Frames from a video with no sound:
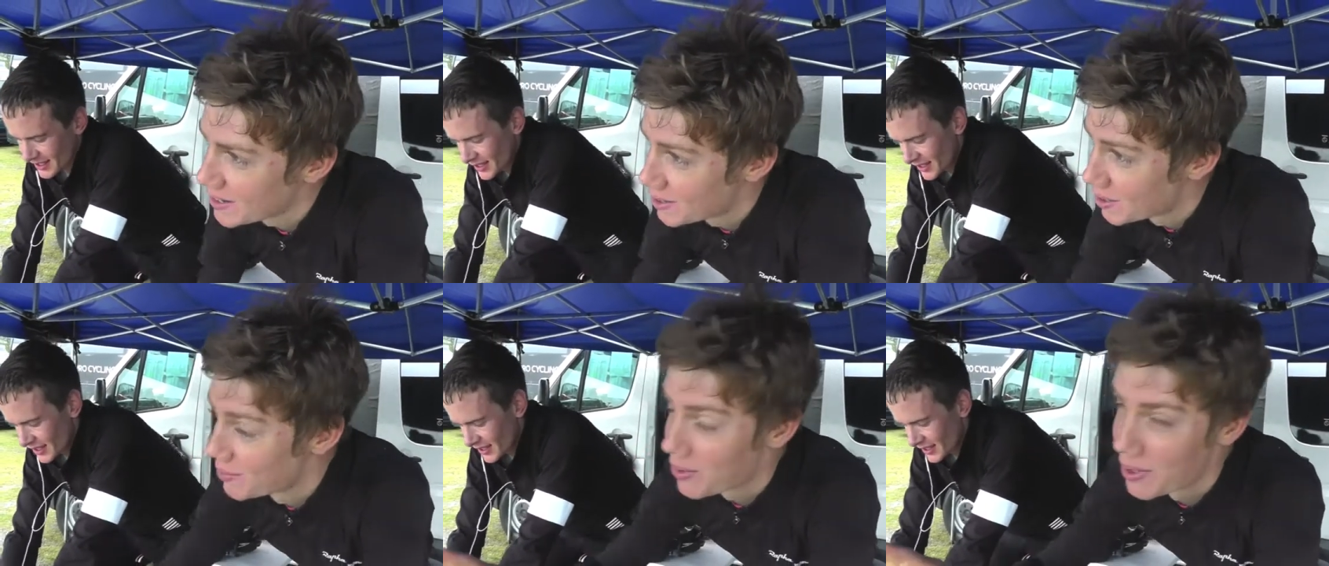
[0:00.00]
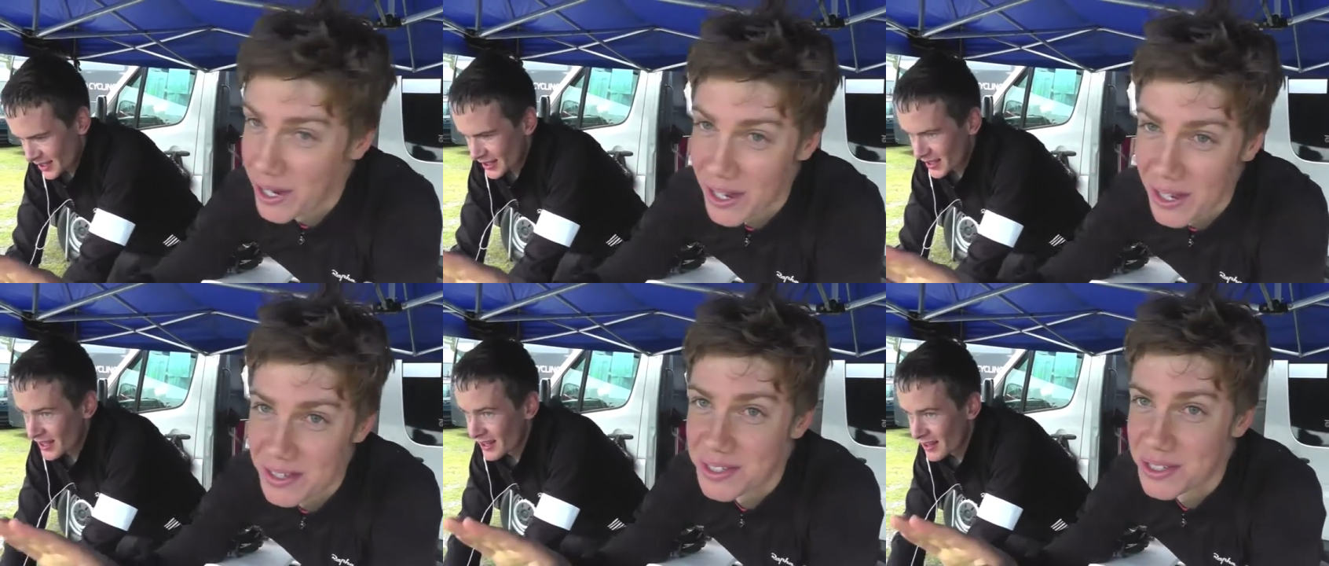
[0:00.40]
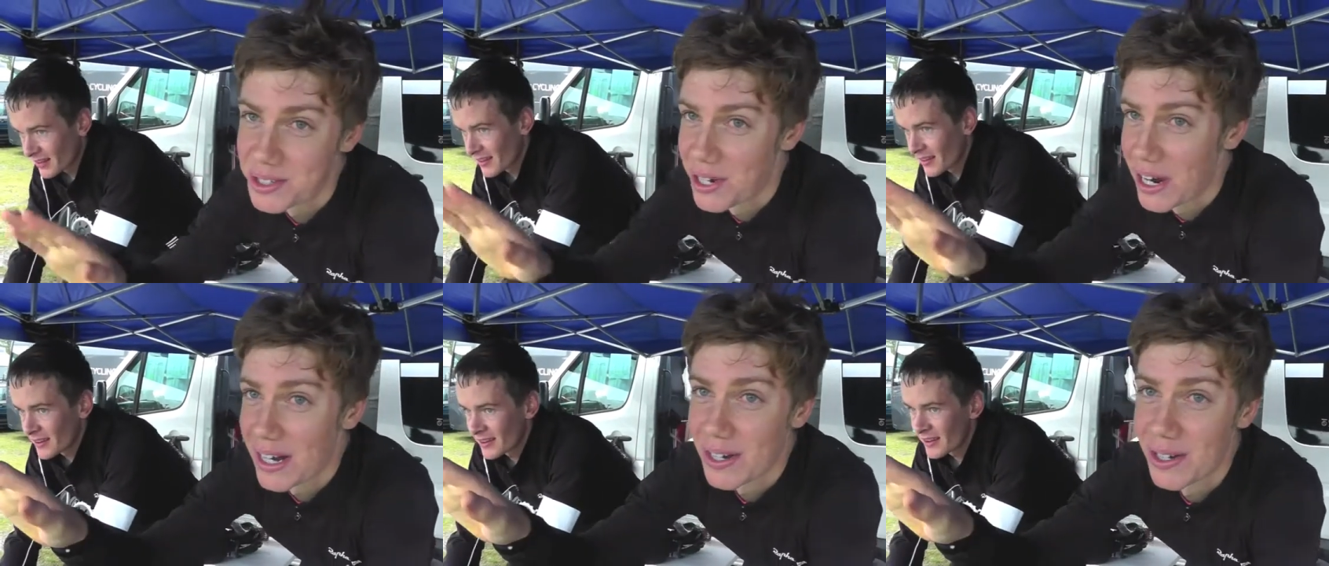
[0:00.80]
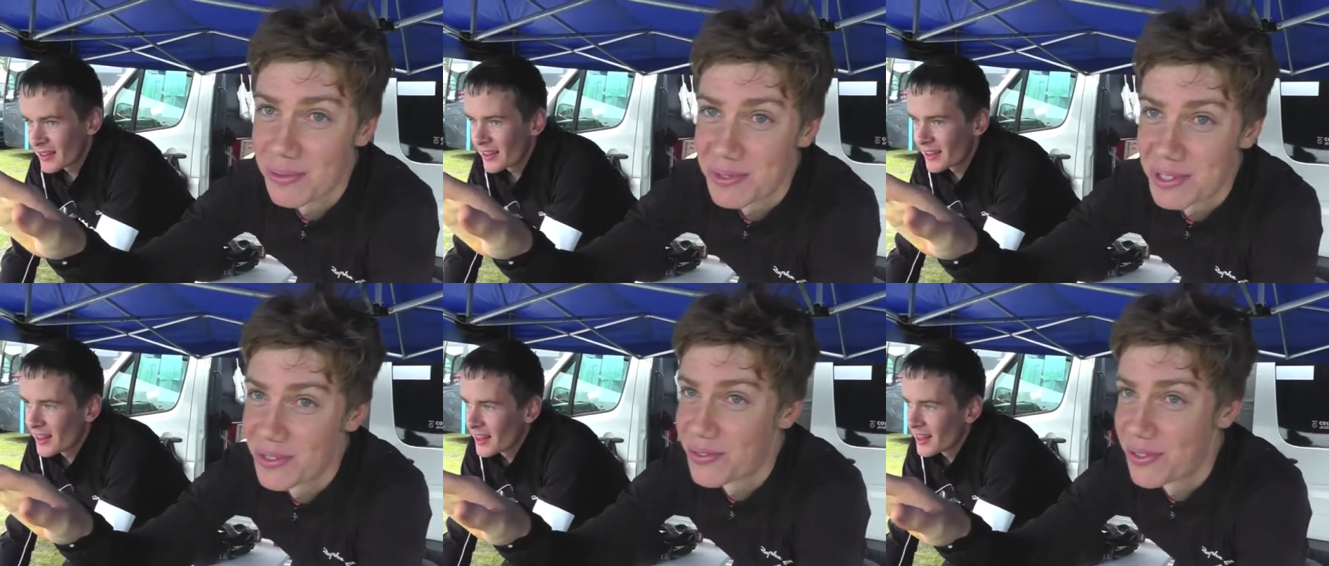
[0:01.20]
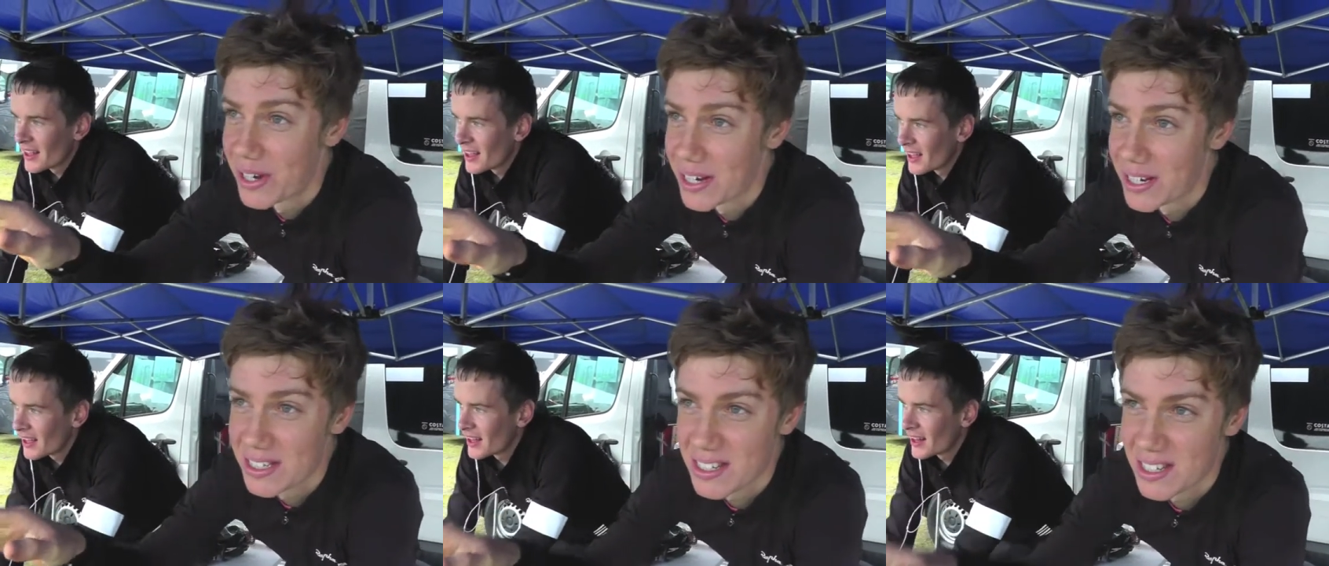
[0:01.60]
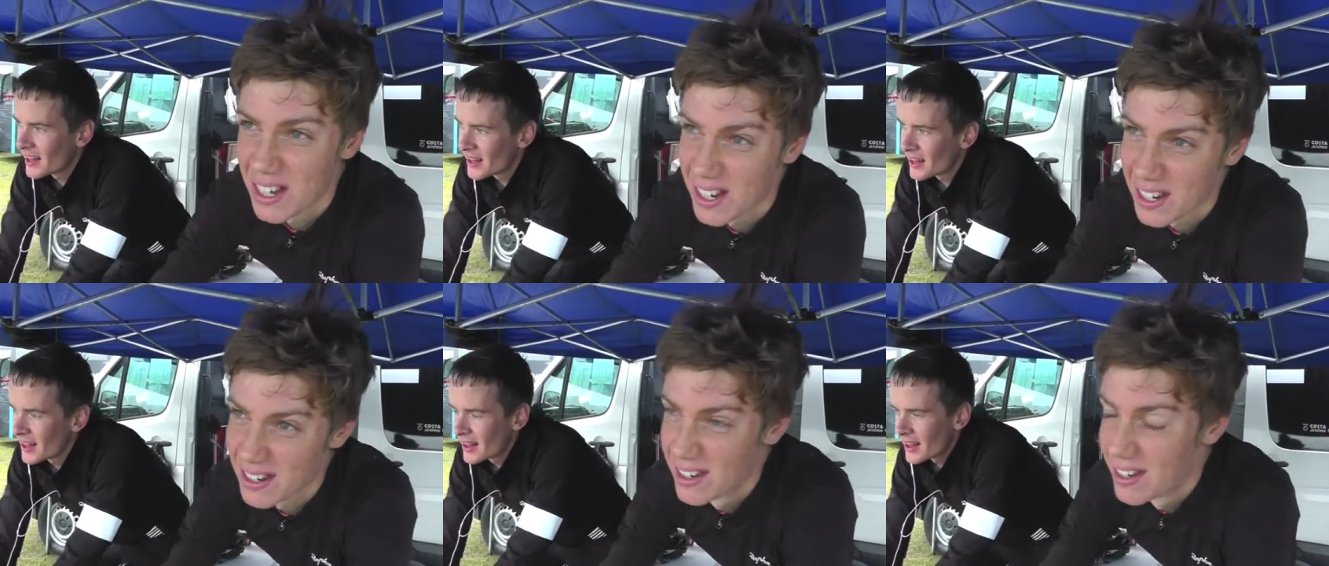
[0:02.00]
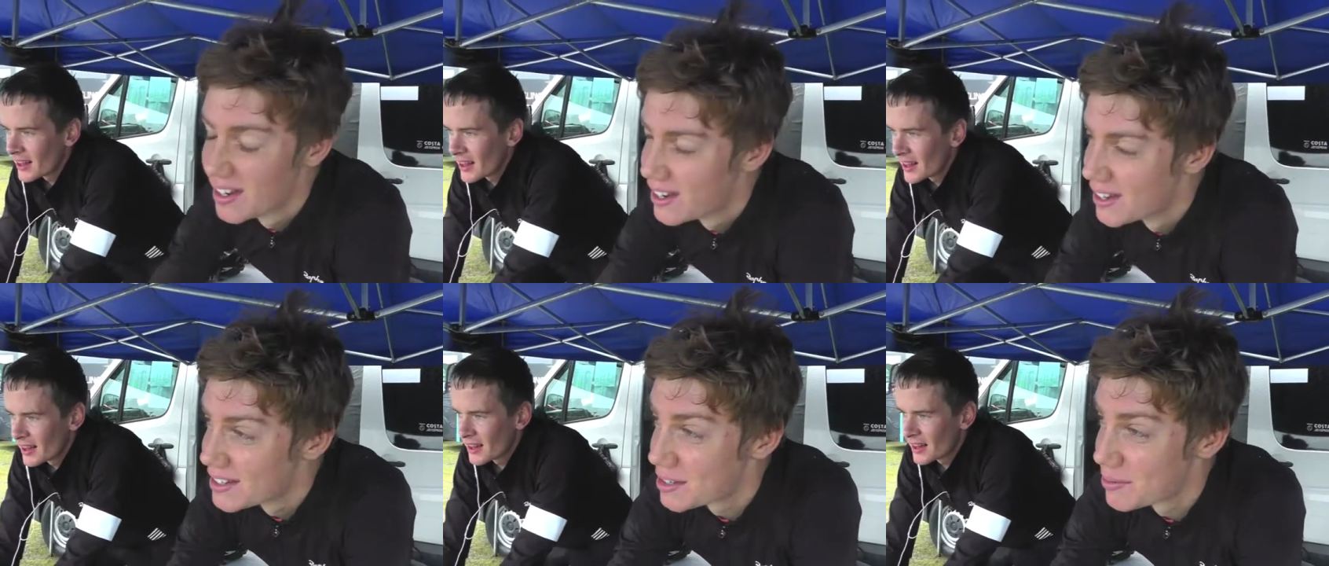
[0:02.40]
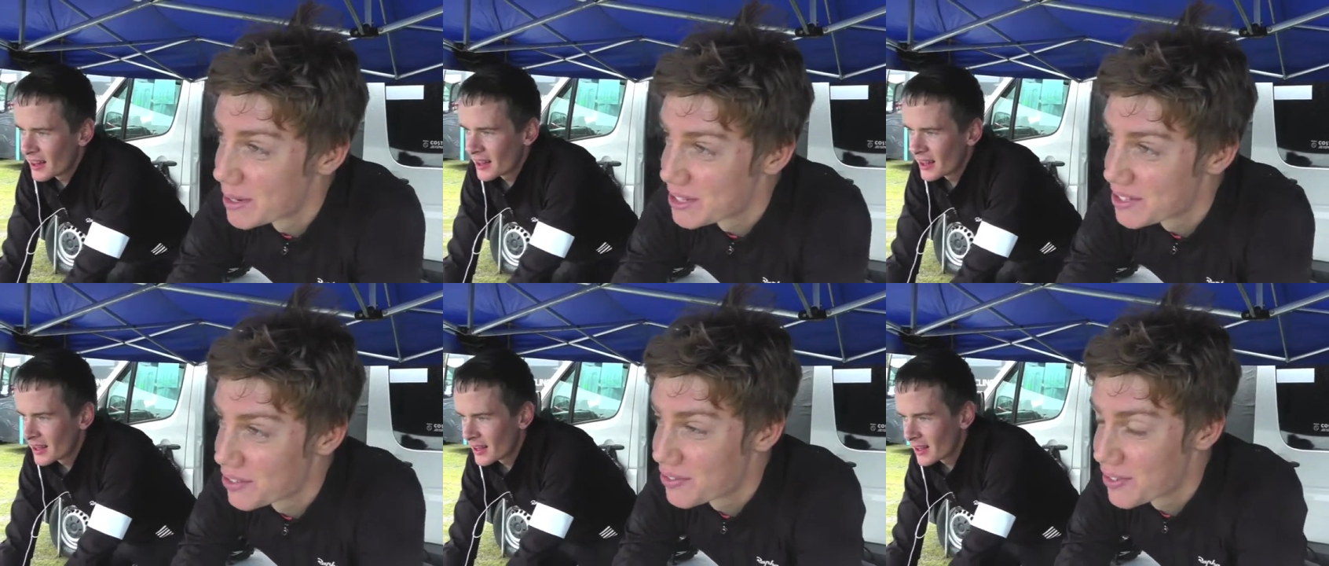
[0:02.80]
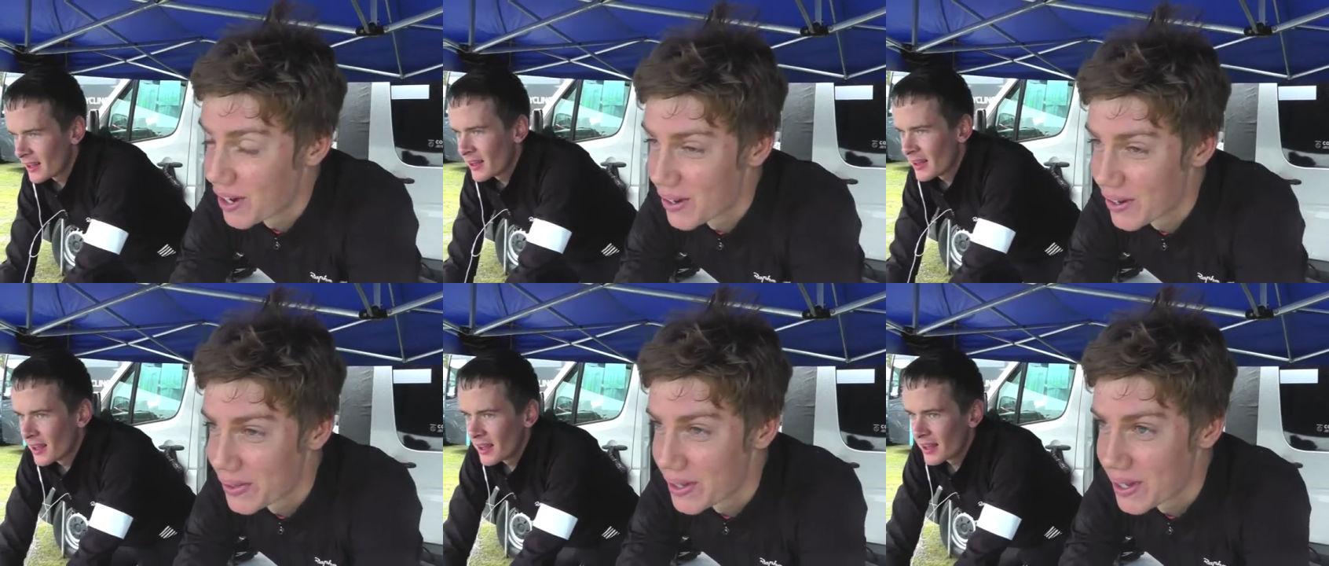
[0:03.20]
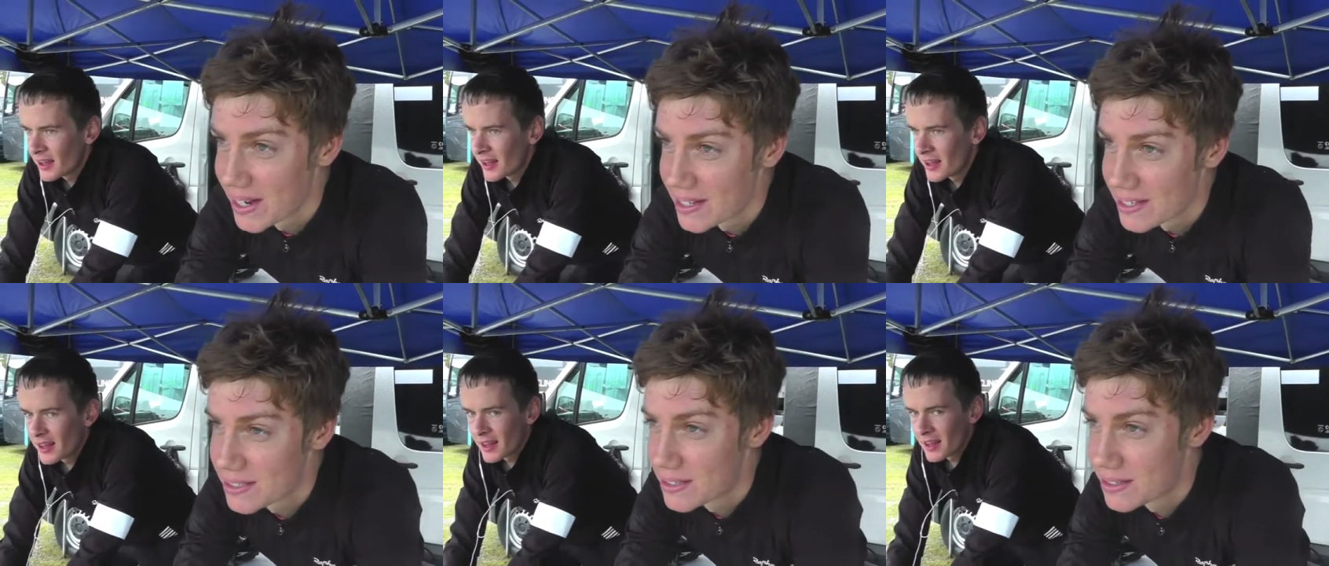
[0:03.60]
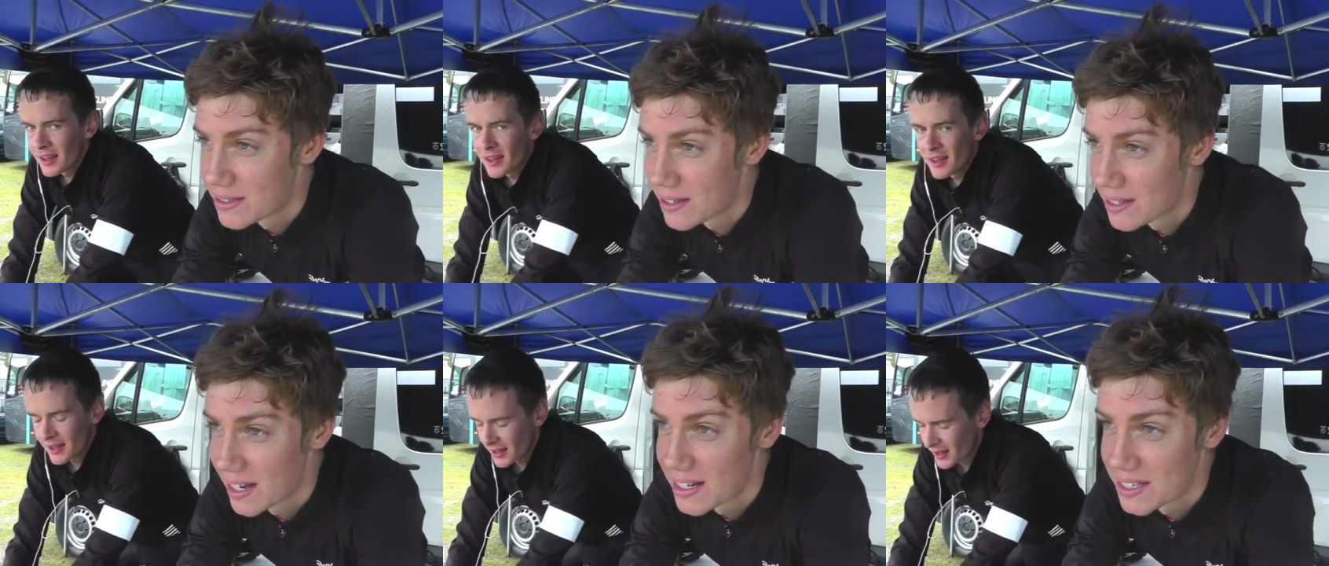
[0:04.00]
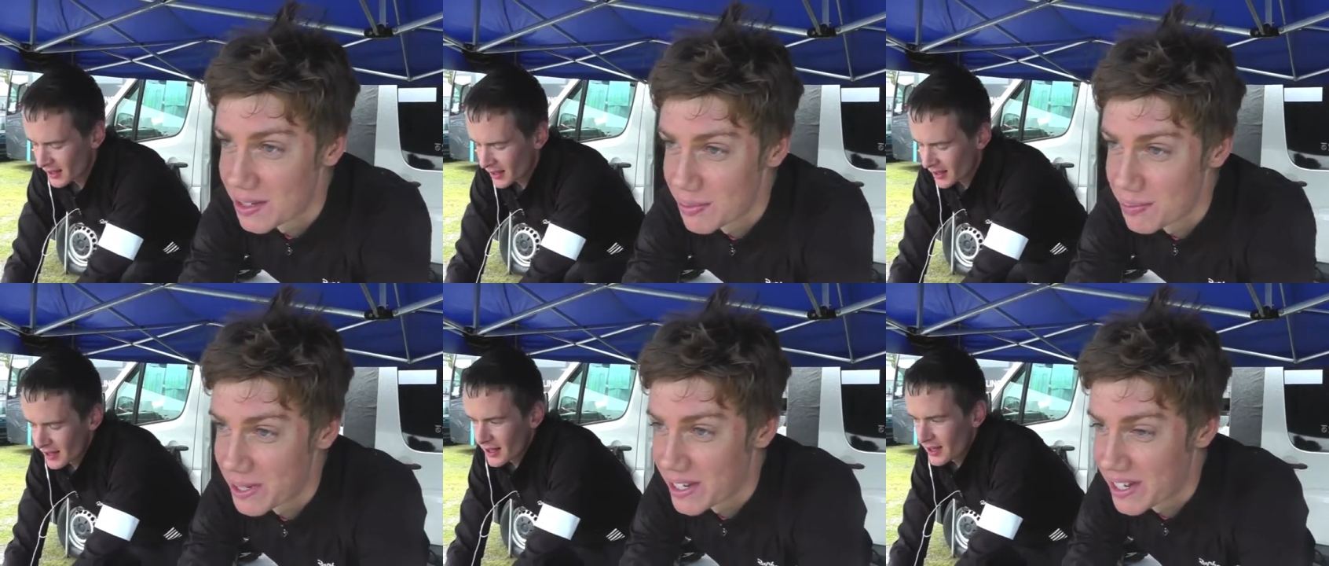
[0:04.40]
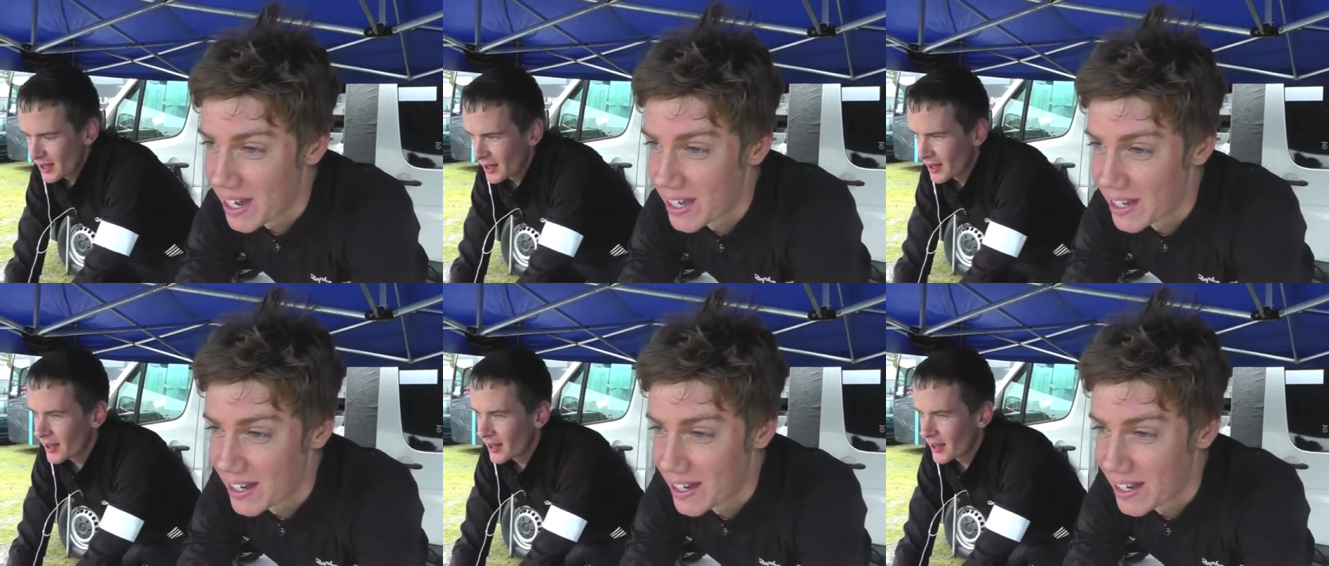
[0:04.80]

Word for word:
Speaker 1: Up uh, there's a drag up to the finish. Like it's a bit tough going the last last couple of k.